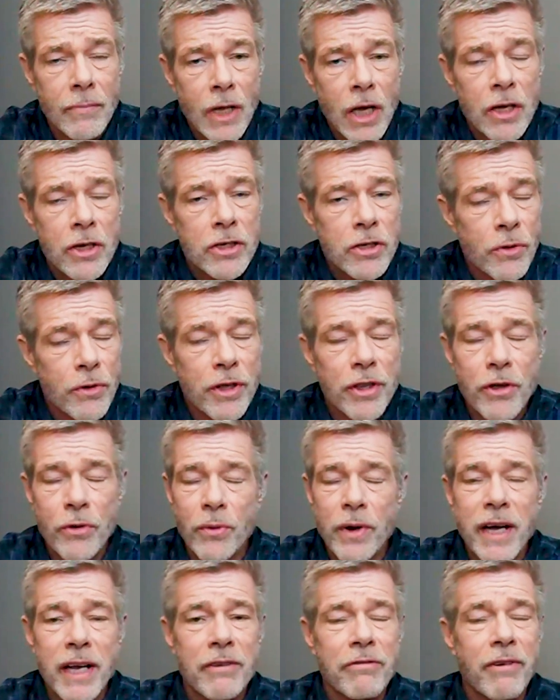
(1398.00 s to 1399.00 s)
So then they
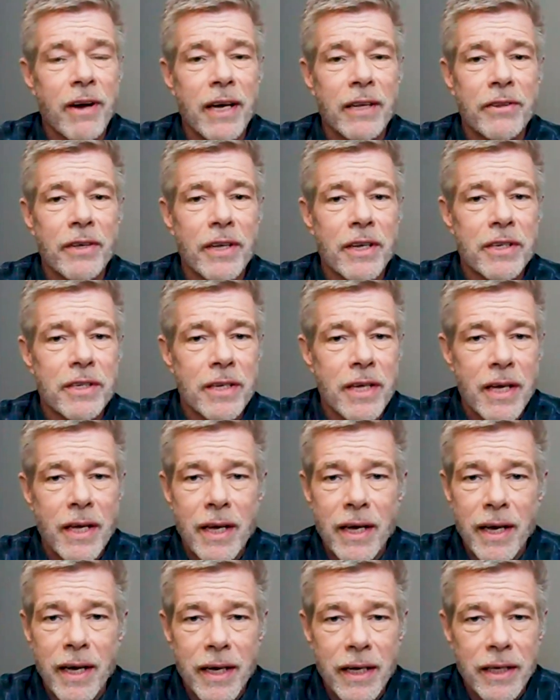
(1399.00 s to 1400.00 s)
ratified this,
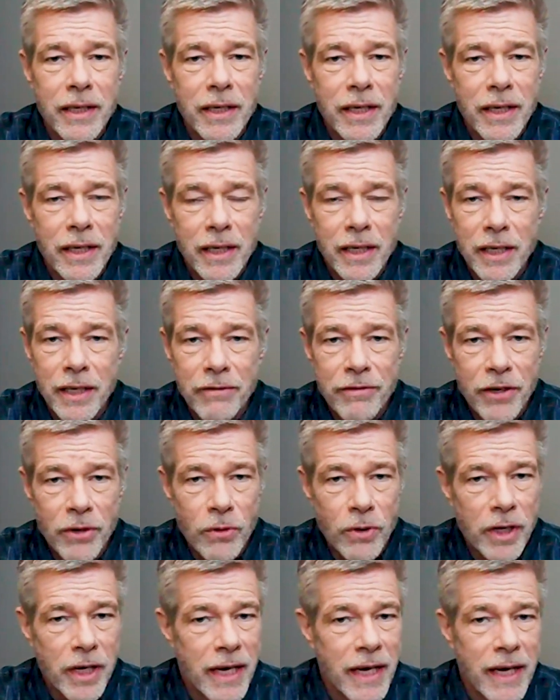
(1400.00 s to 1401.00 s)
and if there
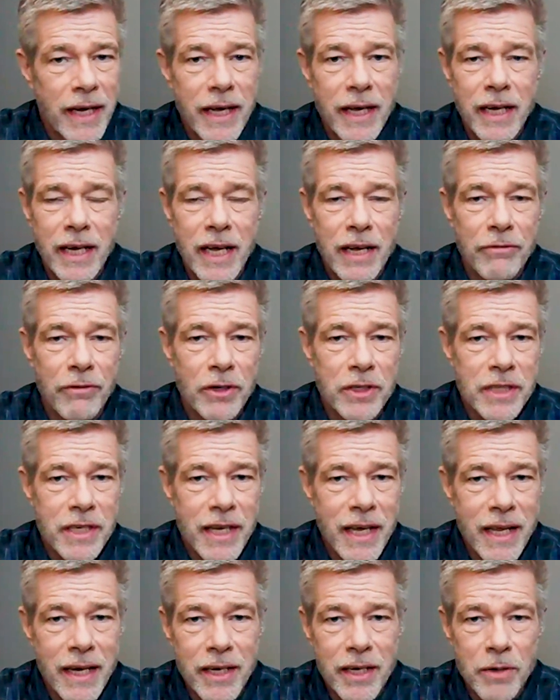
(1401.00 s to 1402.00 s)
were any kind of efforts to
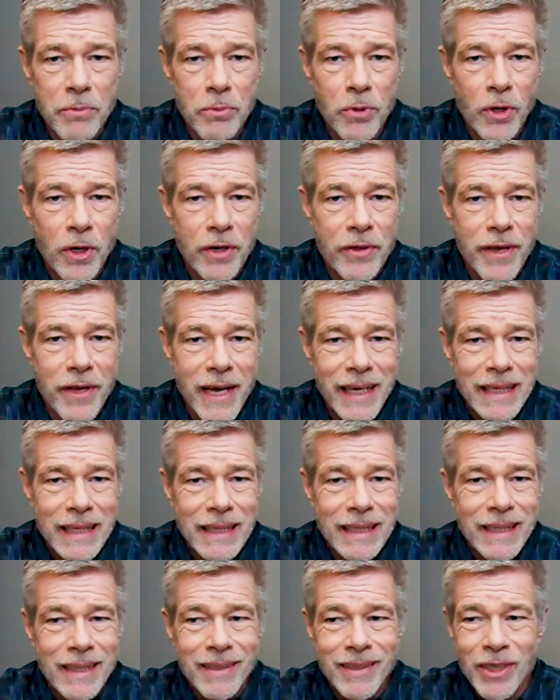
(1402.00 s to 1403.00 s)
get in a book that
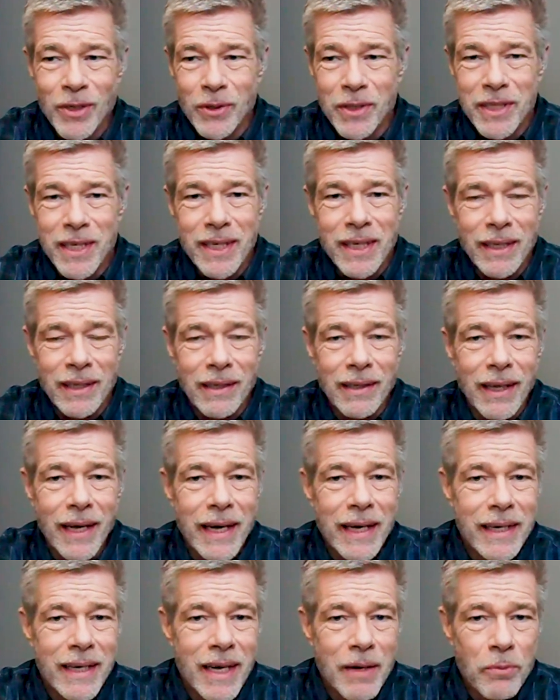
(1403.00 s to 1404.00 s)
didn't
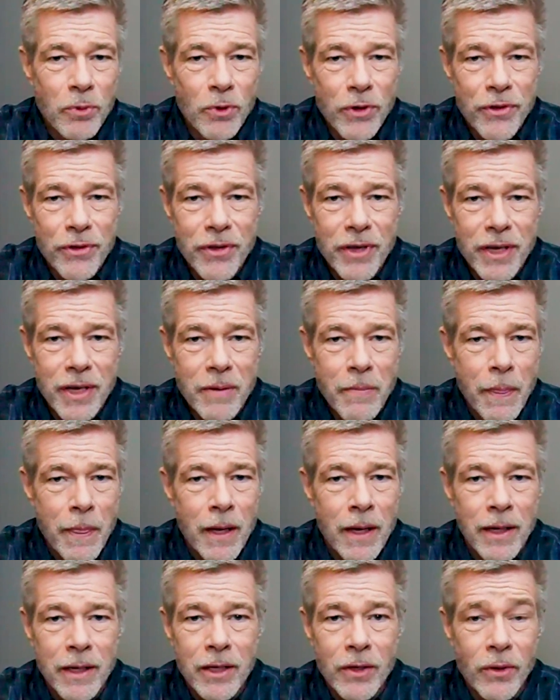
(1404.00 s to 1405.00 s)
line up with the,
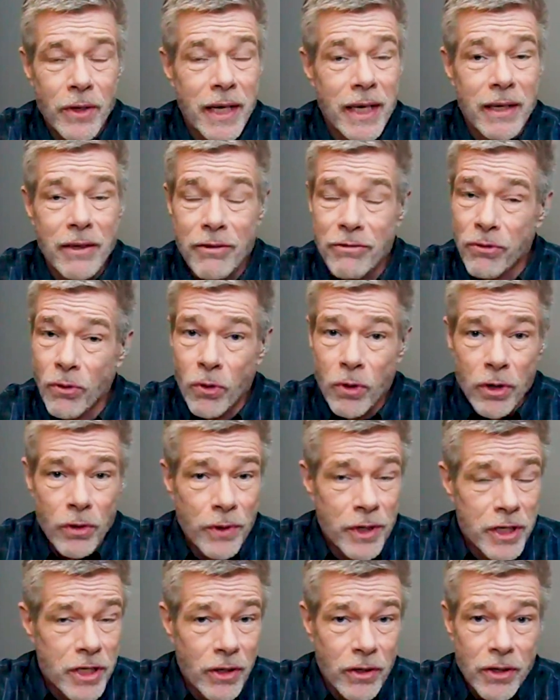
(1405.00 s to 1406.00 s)
again, 4
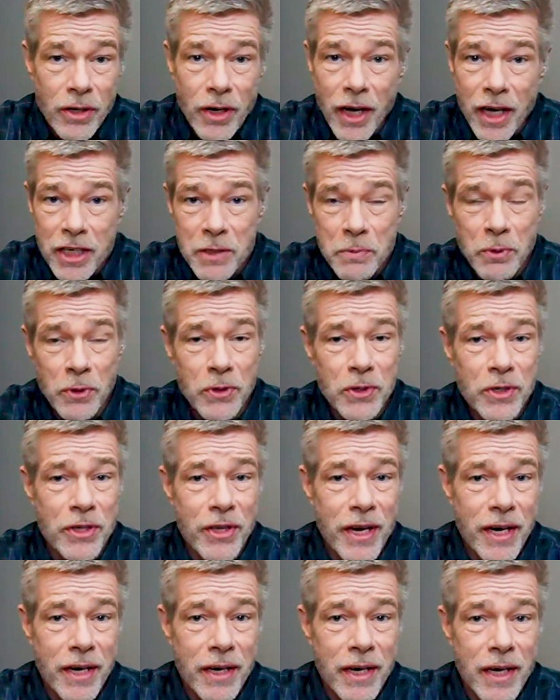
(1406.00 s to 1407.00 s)
original gospels
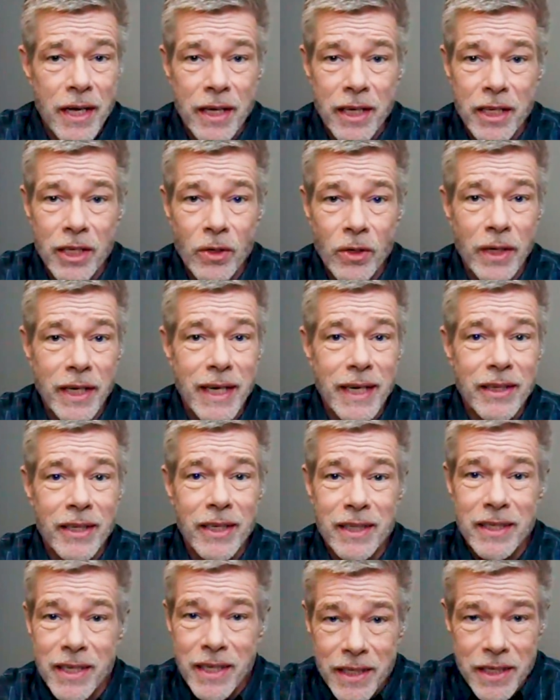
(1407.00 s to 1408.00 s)
there, again, the
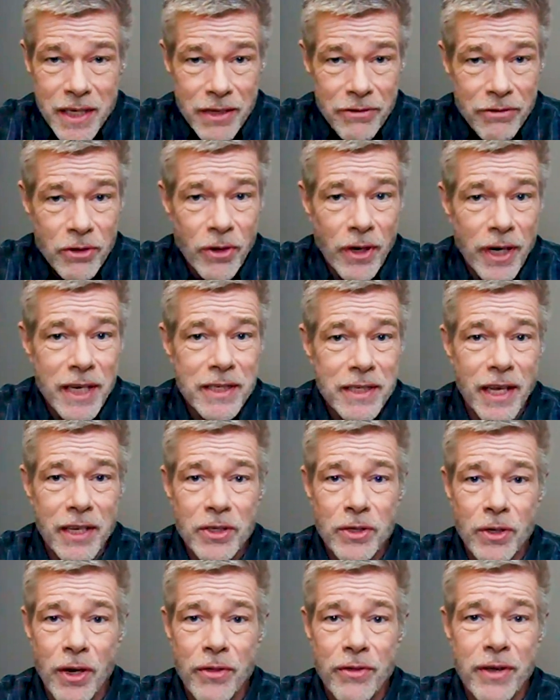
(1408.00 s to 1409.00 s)
deity of Christ, that
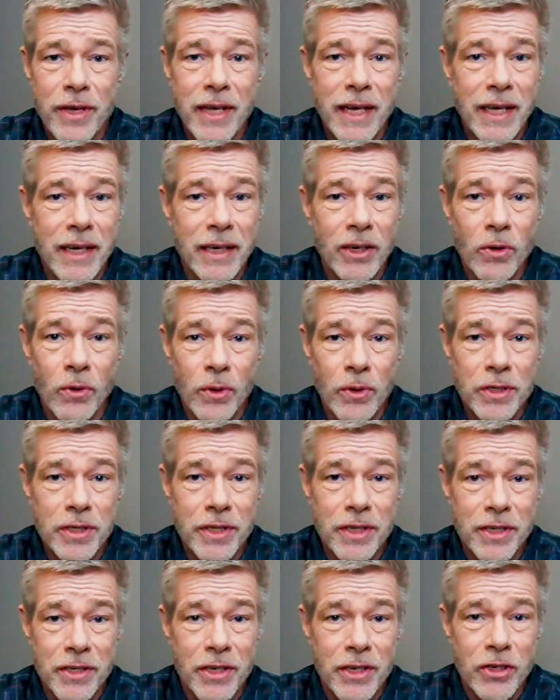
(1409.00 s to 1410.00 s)
sort of thing, and of course
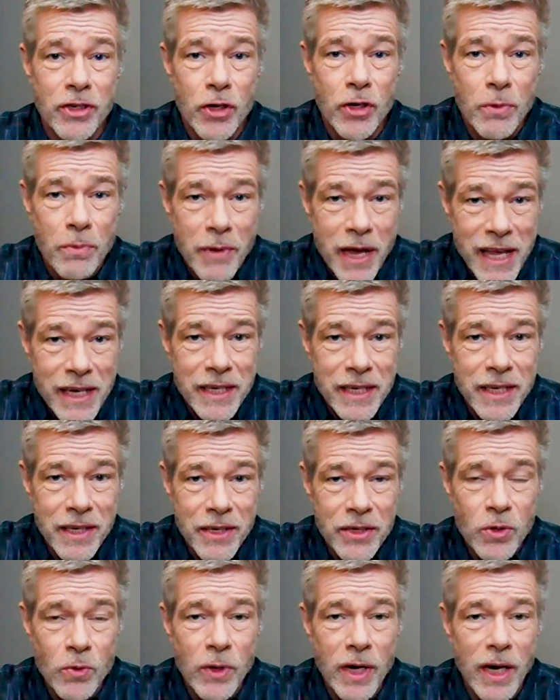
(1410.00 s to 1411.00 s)
his humanity
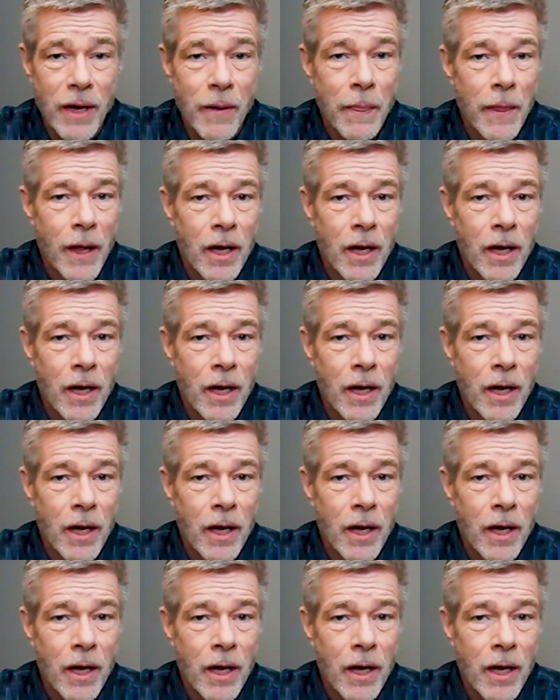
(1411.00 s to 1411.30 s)
as well.